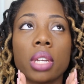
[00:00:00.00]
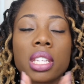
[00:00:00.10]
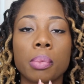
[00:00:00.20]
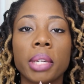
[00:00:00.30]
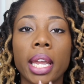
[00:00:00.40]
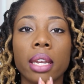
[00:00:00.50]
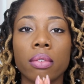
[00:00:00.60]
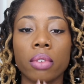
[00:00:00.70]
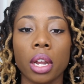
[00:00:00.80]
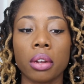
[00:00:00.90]
explained
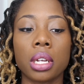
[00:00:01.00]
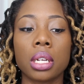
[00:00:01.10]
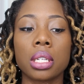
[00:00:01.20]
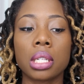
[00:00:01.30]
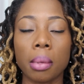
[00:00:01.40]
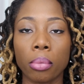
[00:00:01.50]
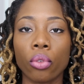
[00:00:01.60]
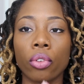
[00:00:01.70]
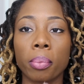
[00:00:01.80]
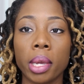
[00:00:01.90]
very
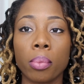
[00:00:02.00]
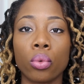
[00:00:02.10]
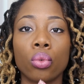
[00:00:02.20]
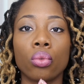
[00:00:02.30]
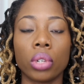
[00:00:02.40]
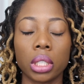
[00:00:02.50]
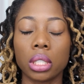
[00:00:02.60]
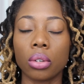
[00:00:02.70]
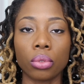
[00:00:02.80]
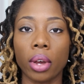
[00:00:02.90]
simple for people who really
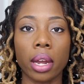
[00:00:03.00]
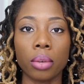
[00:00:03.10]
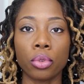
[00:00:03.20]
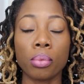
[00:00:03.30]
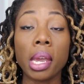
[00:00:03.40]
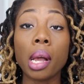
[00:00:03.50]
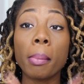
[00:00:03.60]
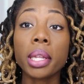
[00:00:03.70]
don't know how to do makeup,